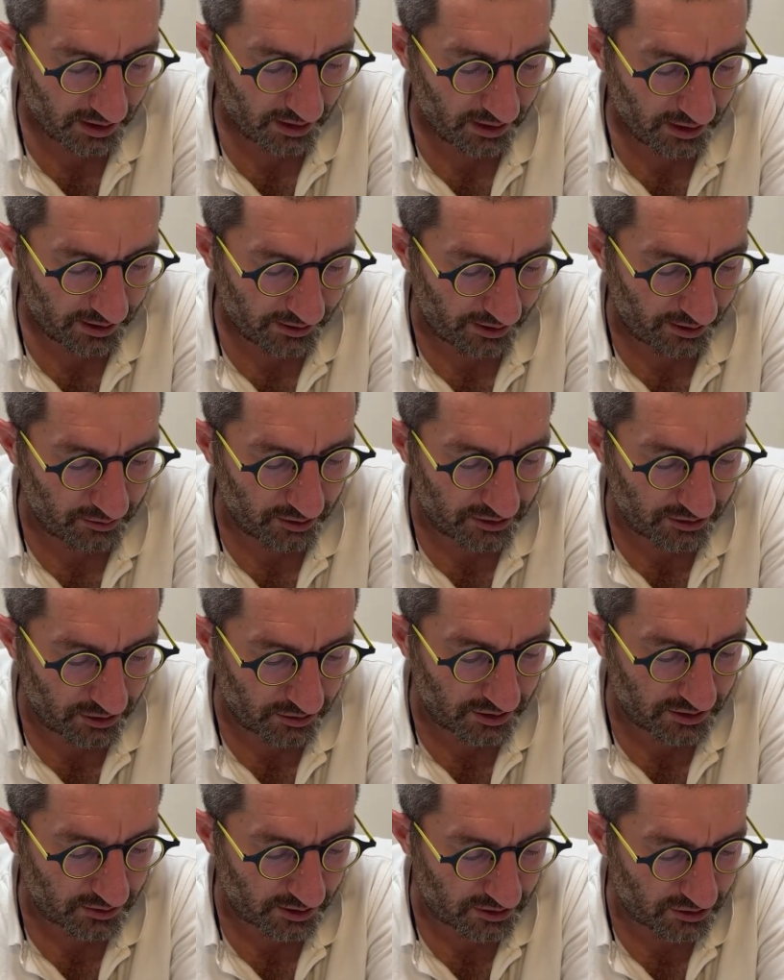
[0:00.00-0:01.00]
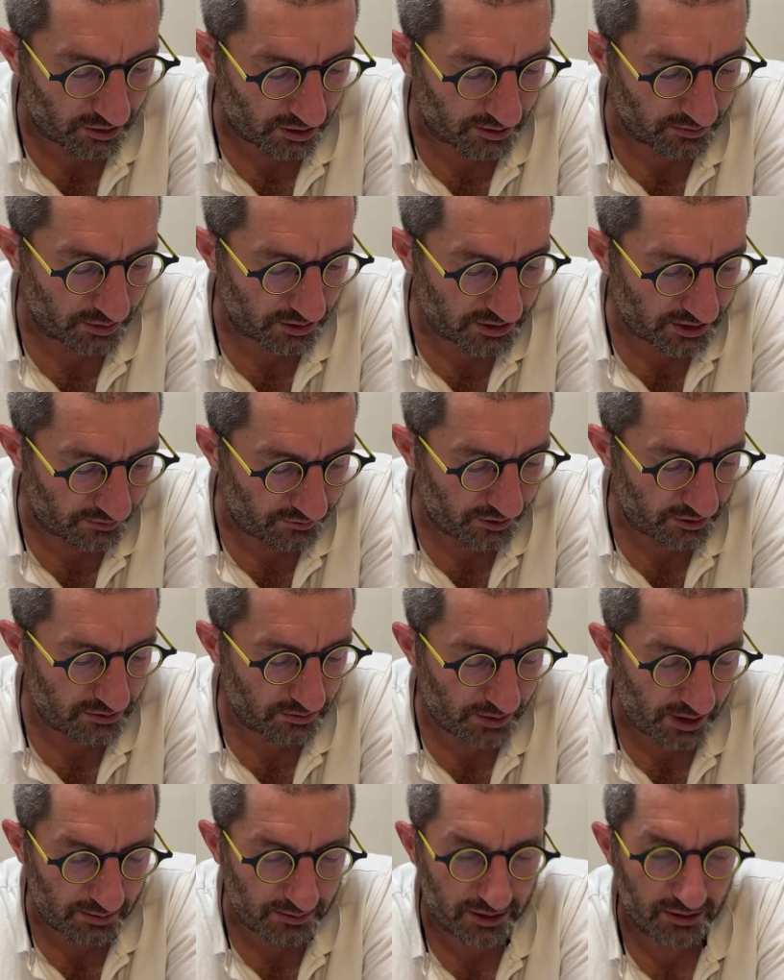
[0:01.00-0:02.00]
They would do is what's called moshavot
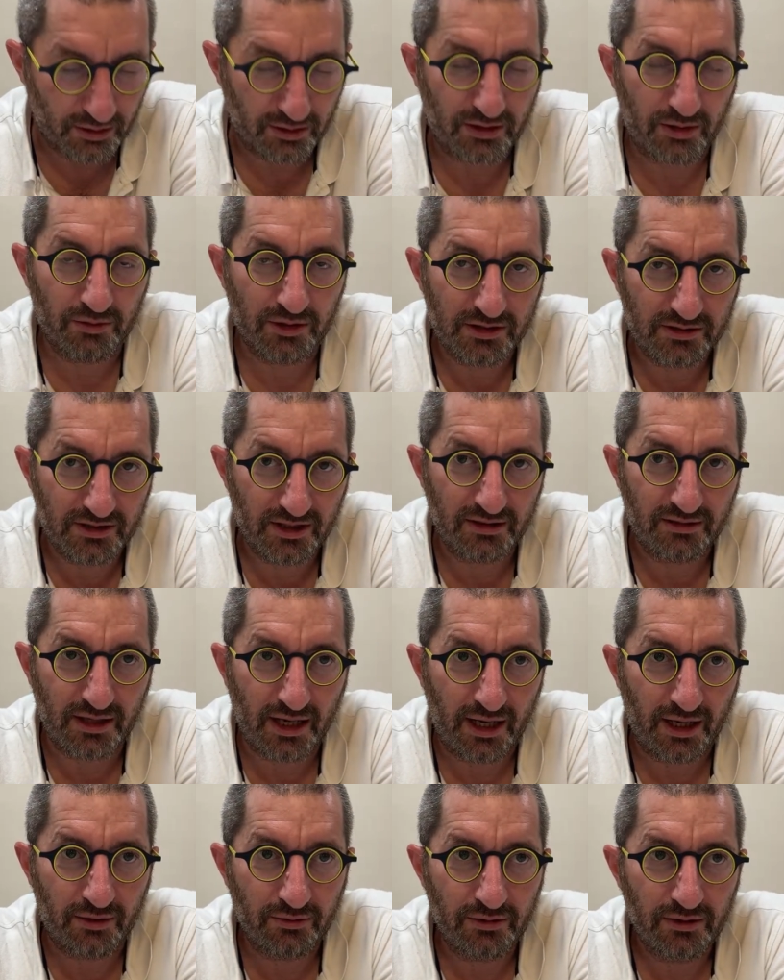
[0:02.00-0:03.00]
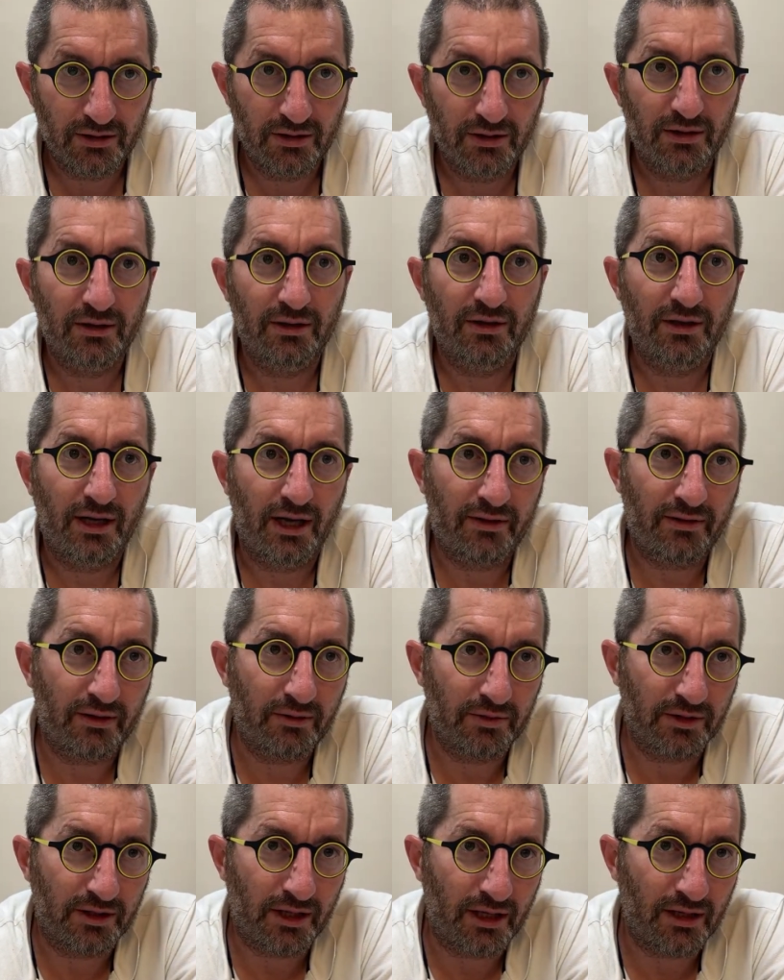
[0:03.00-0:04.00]
u'ma'amadot. They would sit down. And then he
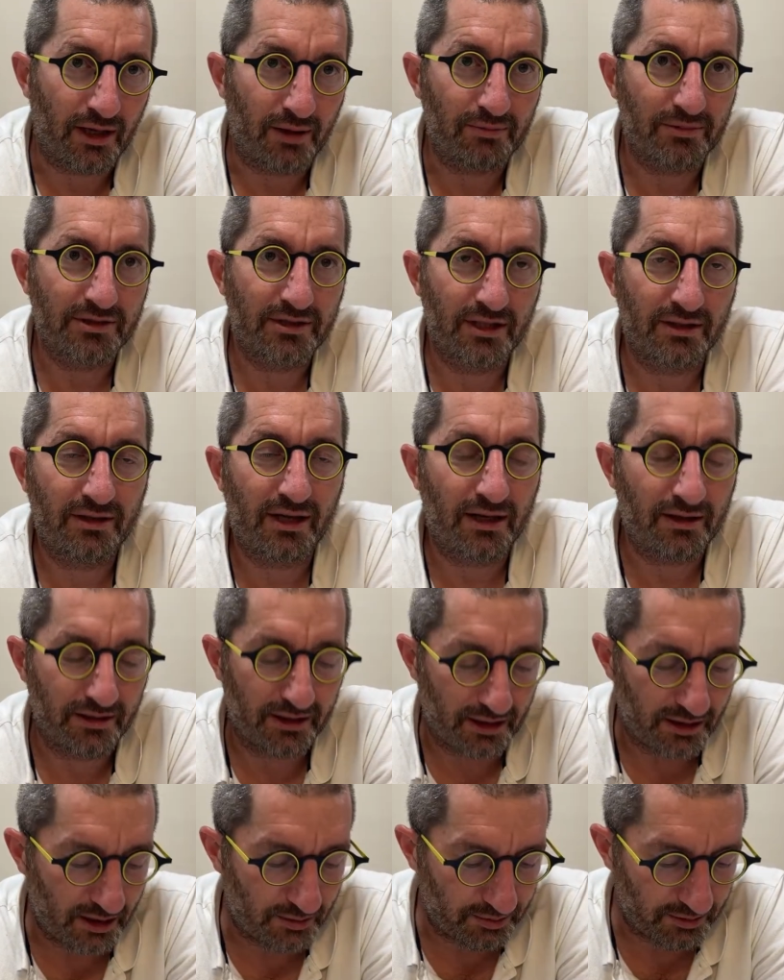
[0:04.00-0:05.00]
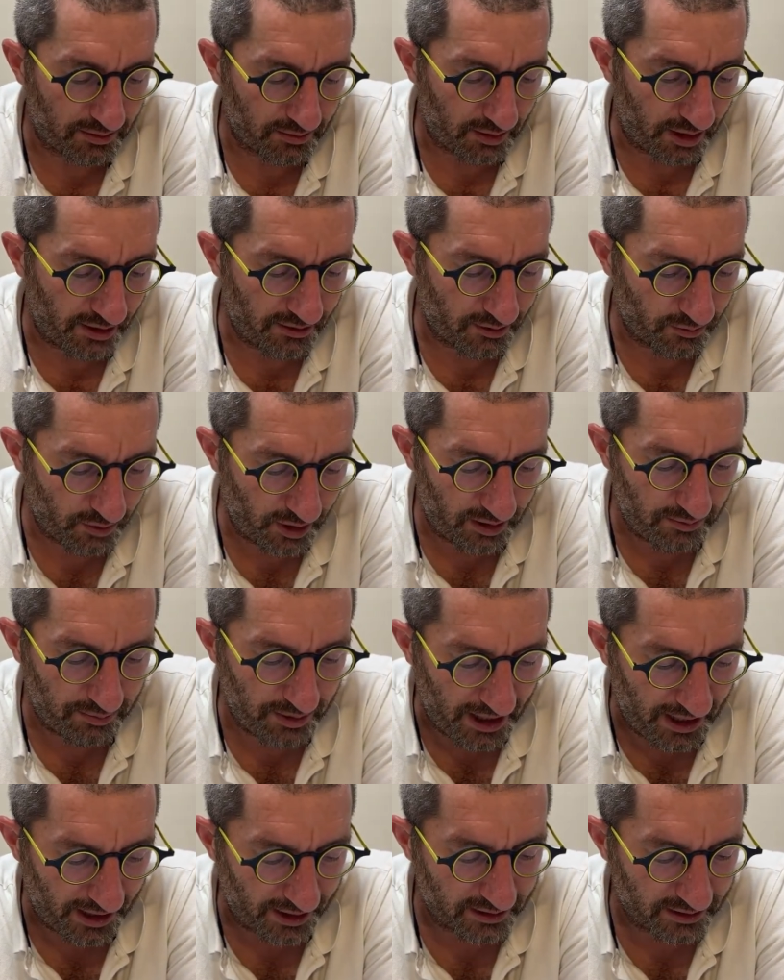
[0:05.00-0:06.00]
would sit down and get up on their way
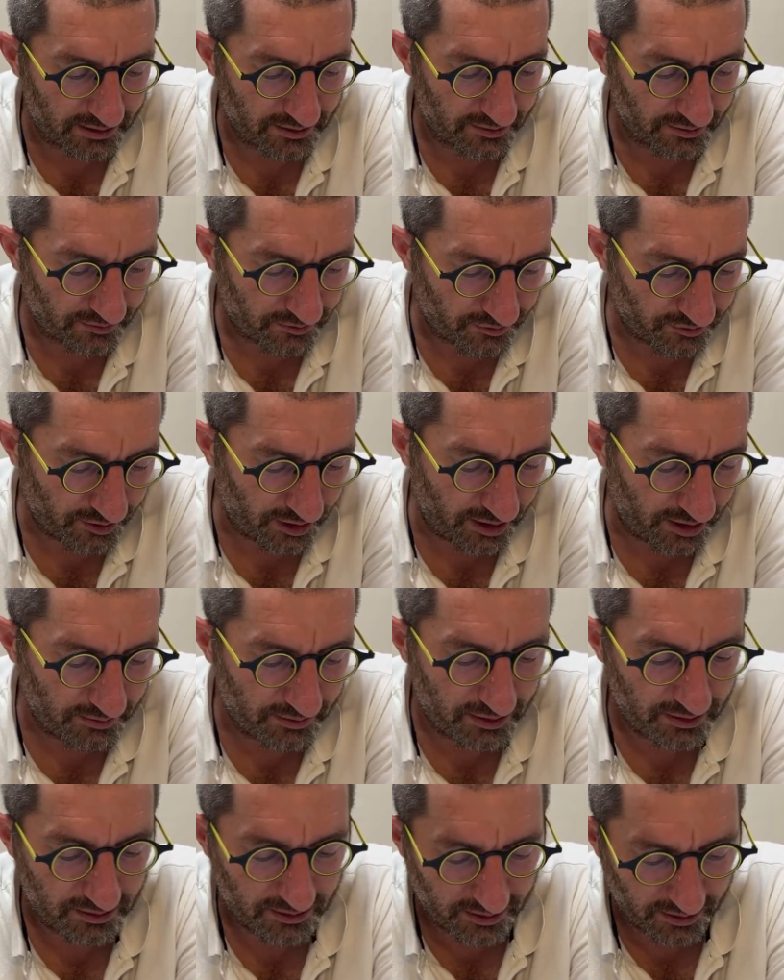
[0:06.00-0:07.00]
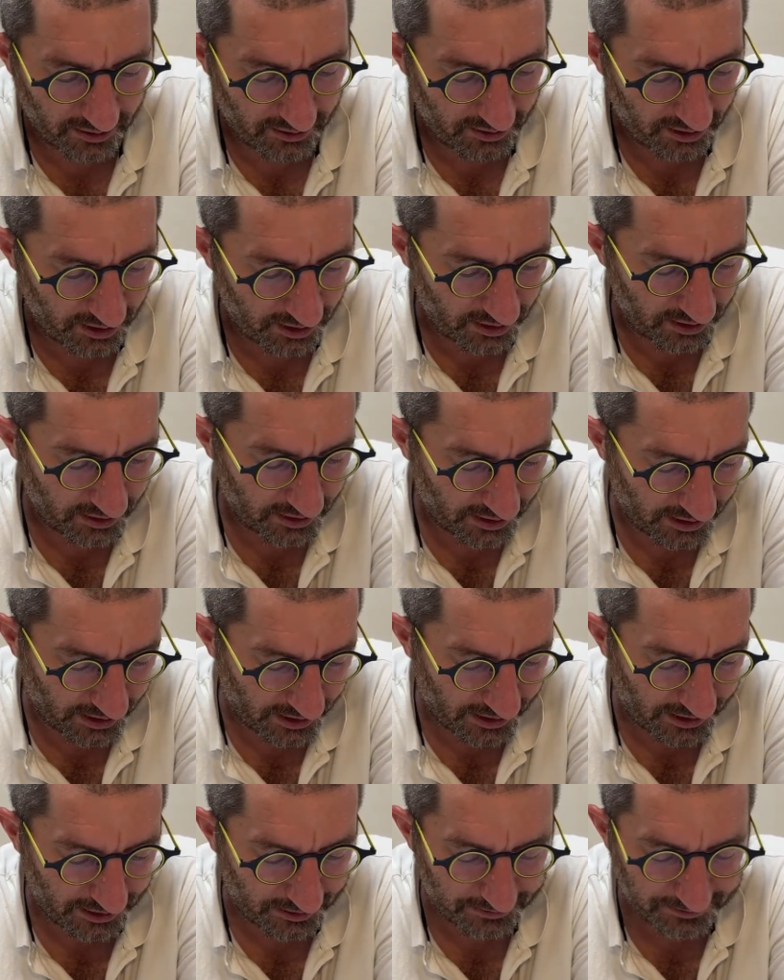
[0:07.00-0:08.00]
back from the
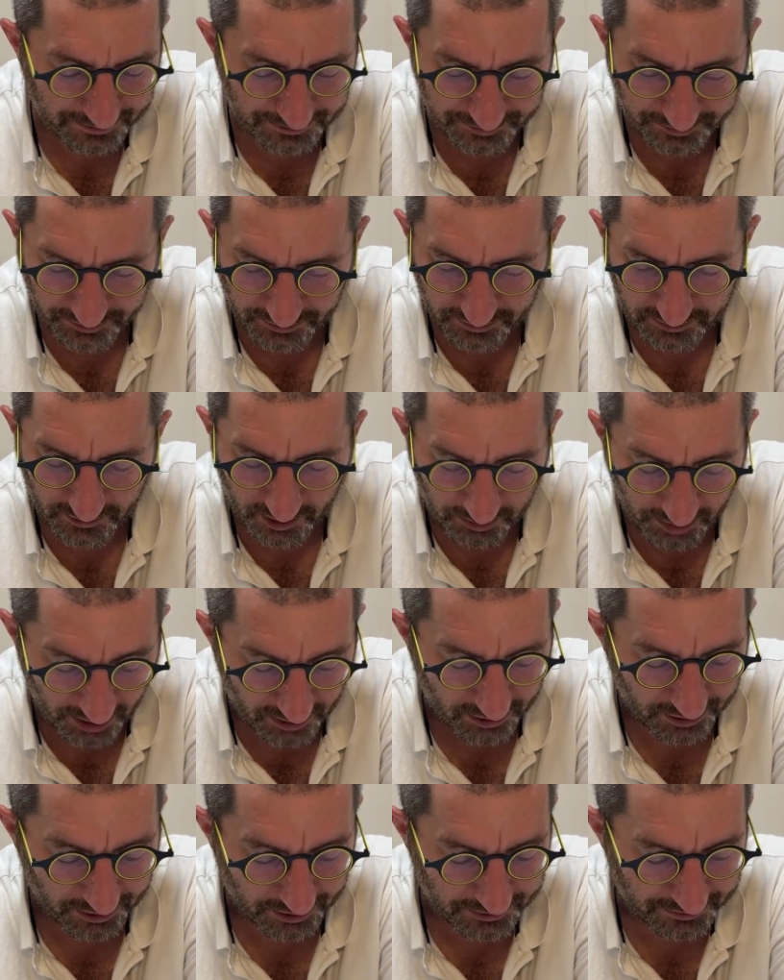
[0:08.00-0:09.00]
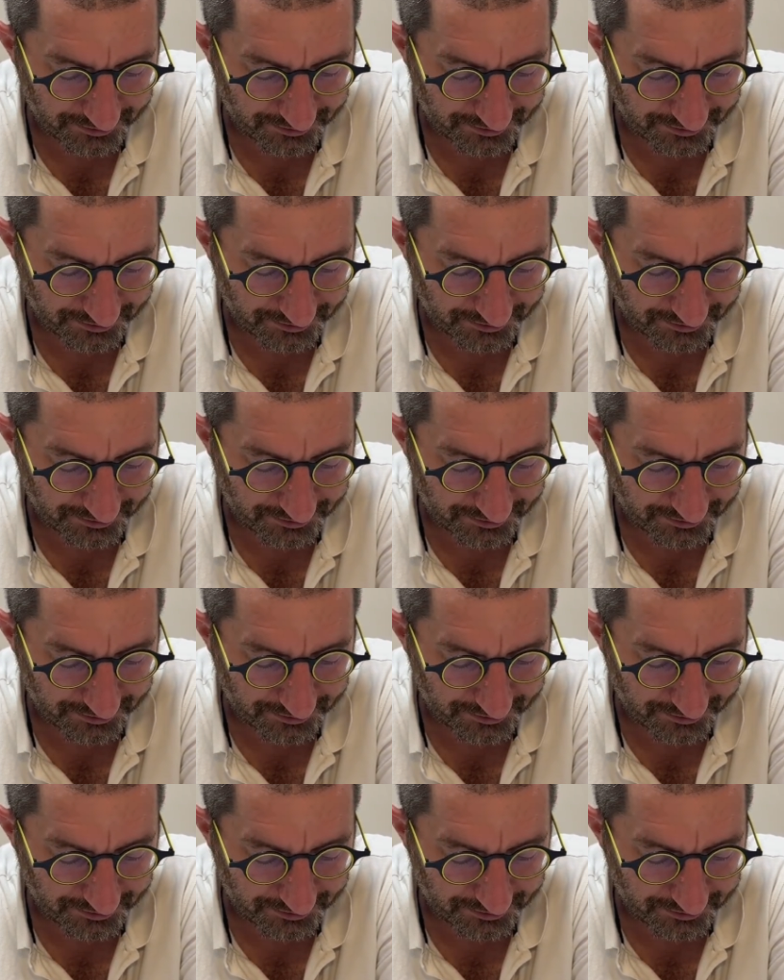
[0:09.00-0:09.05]
burial.